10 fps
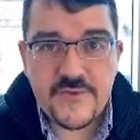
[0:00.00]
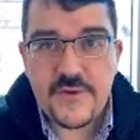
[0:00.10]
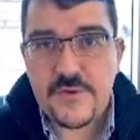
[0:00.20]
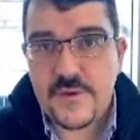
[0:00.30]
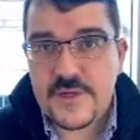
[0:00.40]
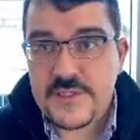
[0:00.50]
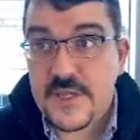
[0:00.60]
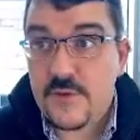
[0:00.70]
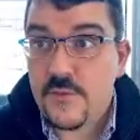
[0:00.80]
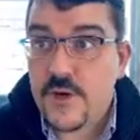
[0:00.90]
You want to say,
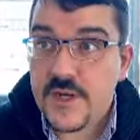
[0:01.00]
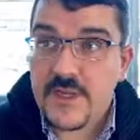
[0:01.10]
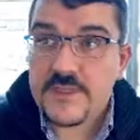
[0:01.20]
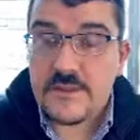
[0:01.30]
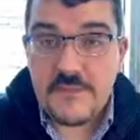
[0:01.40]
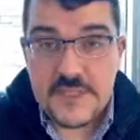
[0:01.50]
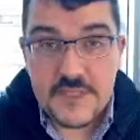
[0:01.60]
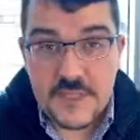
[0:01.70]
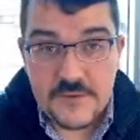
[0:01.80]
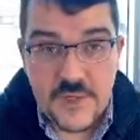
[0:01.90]
what is the
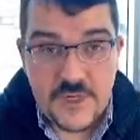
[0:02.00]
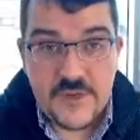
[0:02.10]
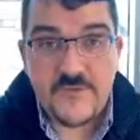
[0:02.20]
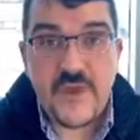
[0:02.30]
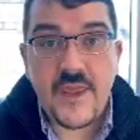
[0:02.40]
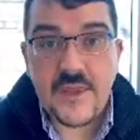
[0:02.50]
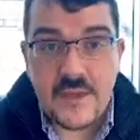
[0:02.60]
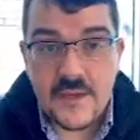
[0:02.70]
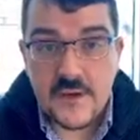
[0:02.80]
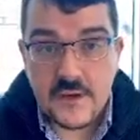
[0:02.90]
message I'm trying to convey
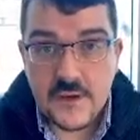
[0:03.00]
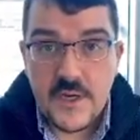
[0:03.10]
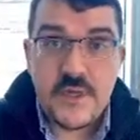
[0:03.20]
here?